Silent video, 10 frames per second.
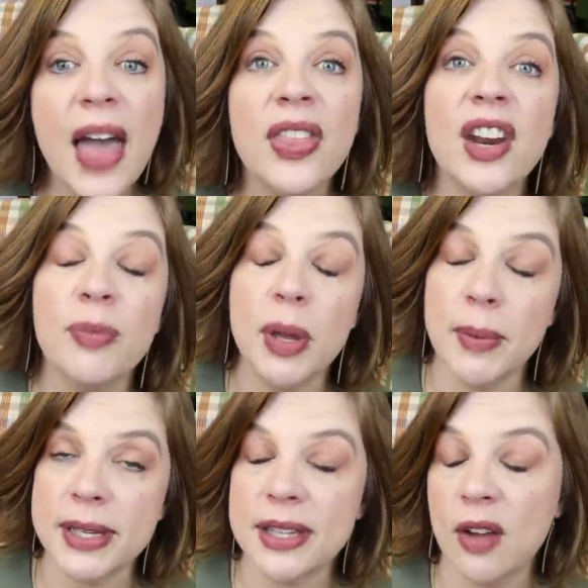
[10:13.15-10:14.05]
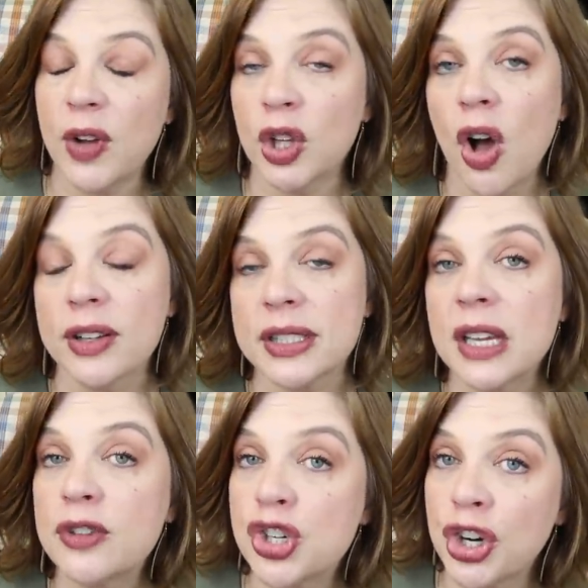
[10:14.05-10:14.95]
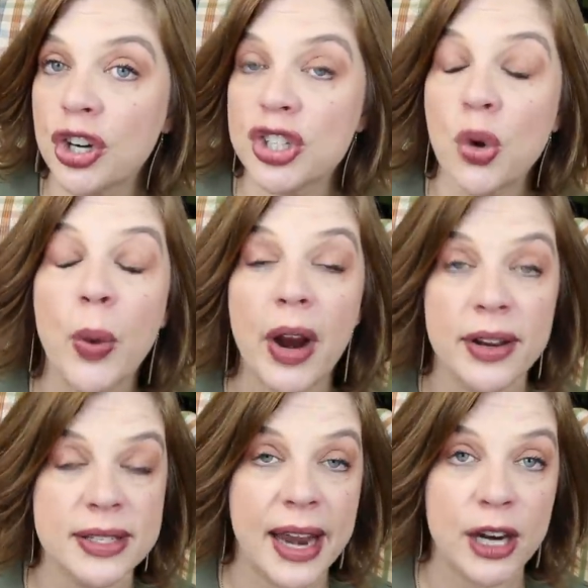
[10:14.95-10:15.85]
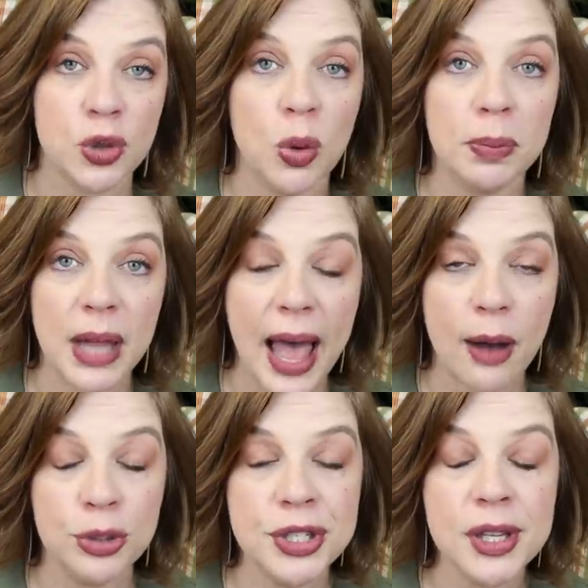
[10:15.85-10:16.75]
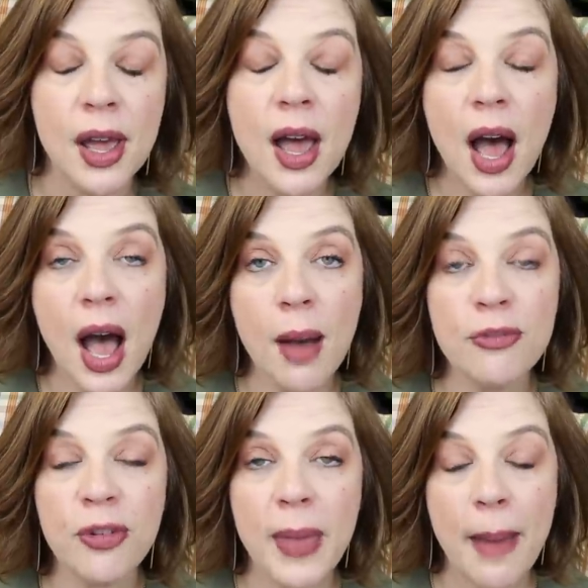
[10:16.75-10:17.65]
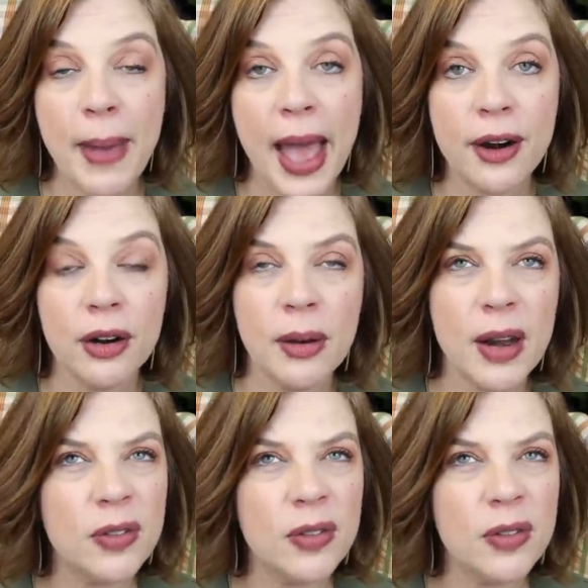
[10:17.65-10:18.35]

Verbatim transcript: and then I've made myself a long sleeve shirt to wear as an actual blouse um, from that pattern.